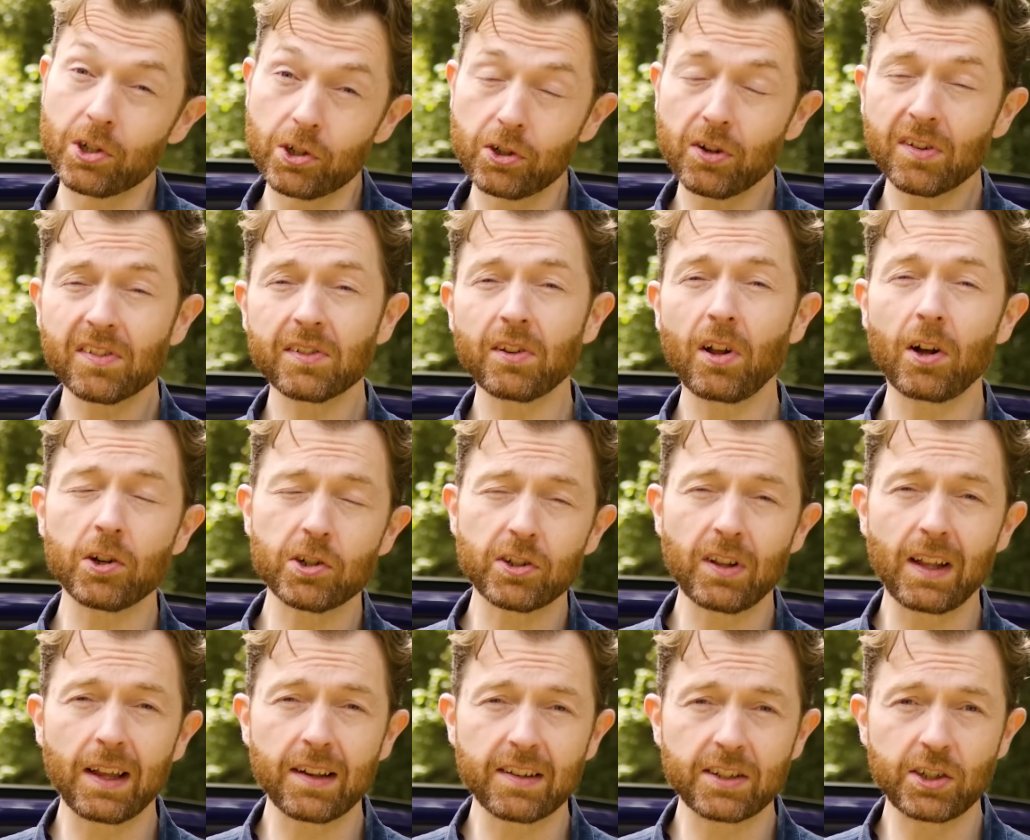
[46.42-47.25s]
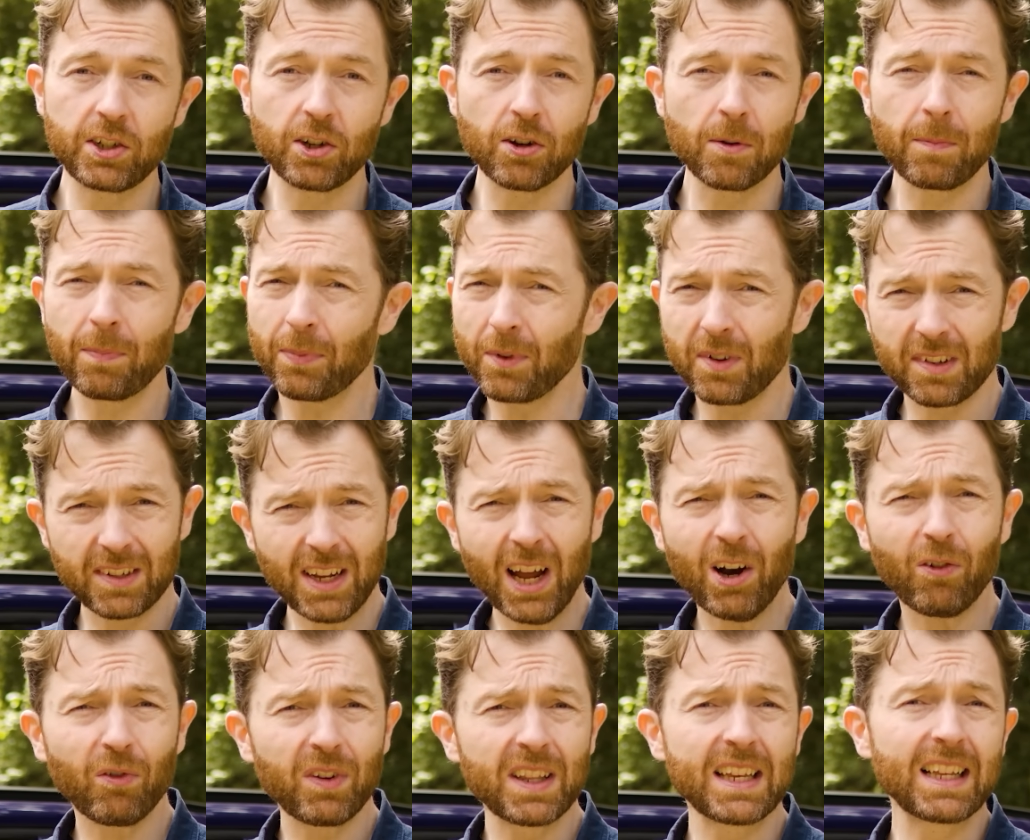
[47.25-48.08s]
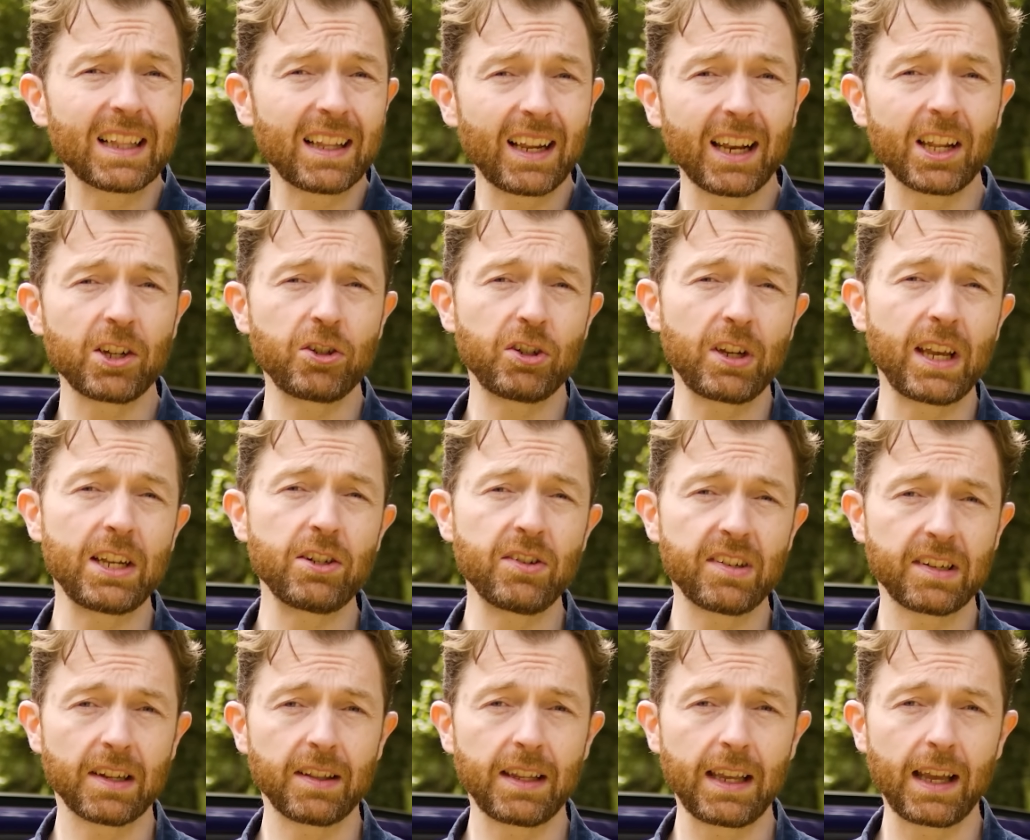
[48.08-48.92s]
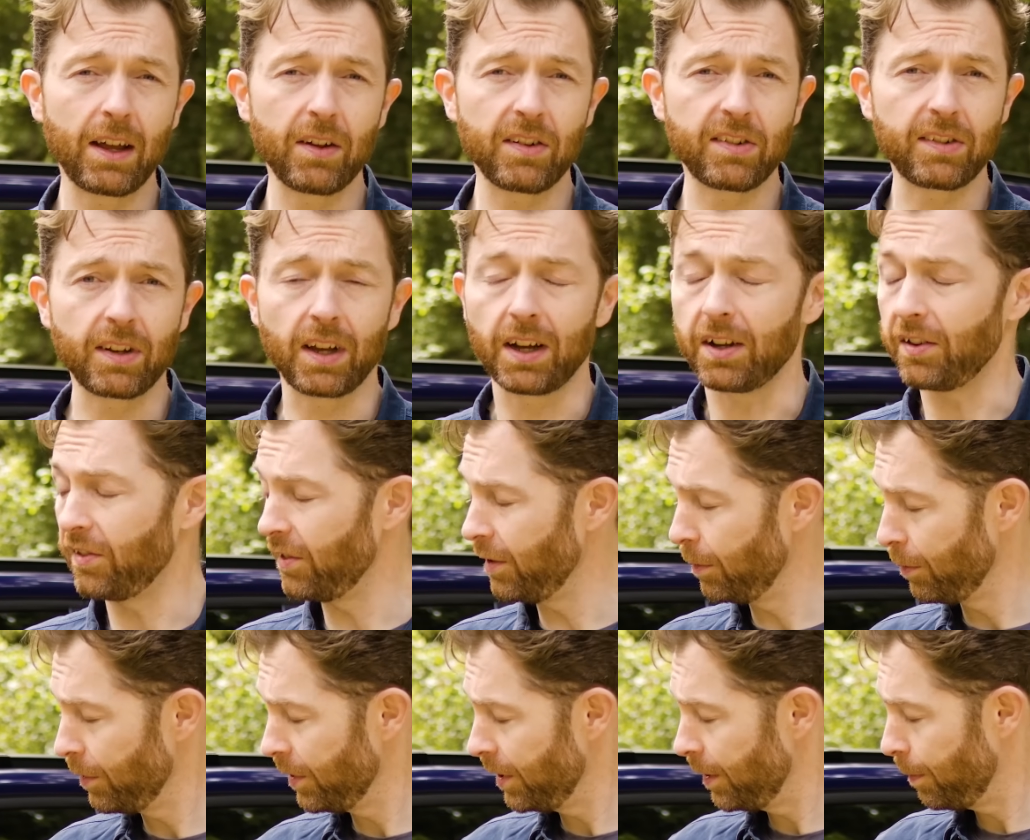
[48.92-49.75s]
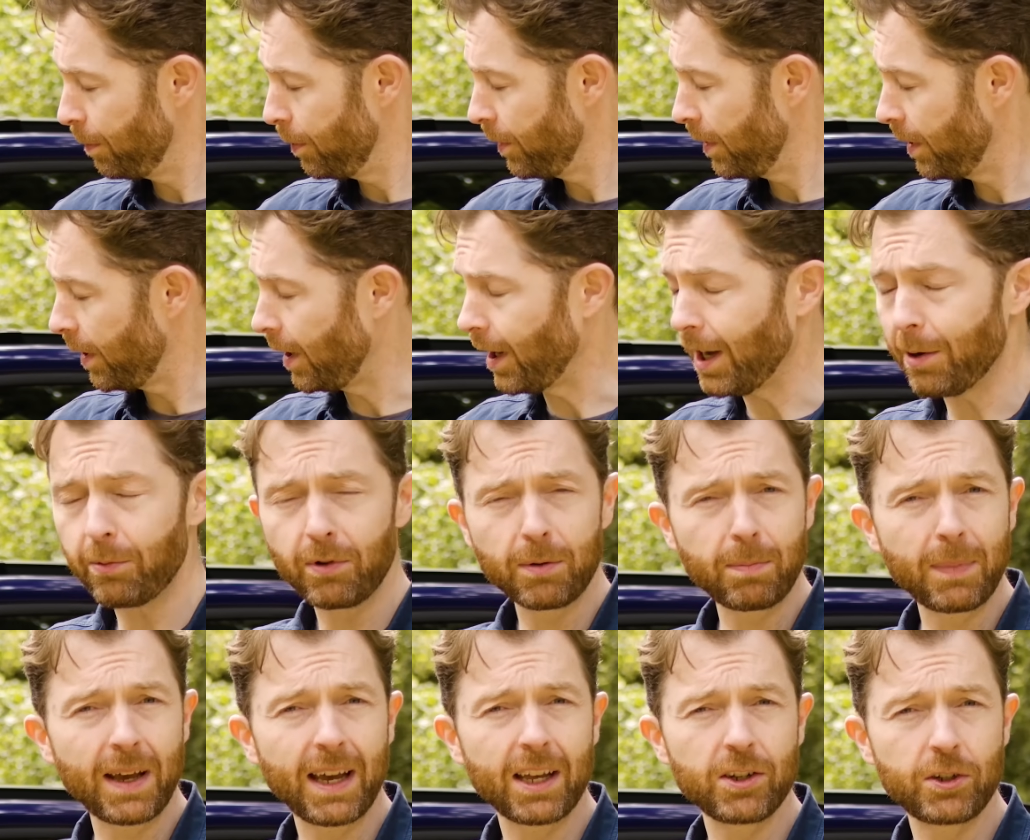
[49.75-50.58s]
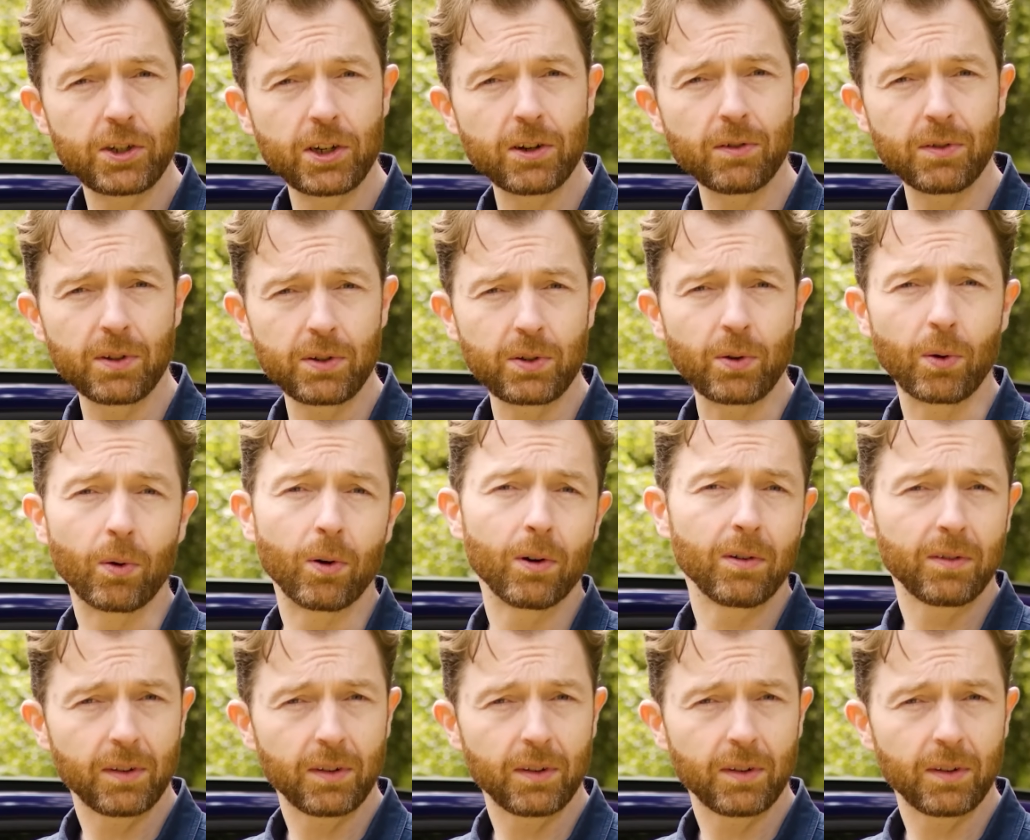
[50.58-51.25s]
just launched last year, there's not really a lot of changes on the outside. Subaru did put a hybrid badge here in the door.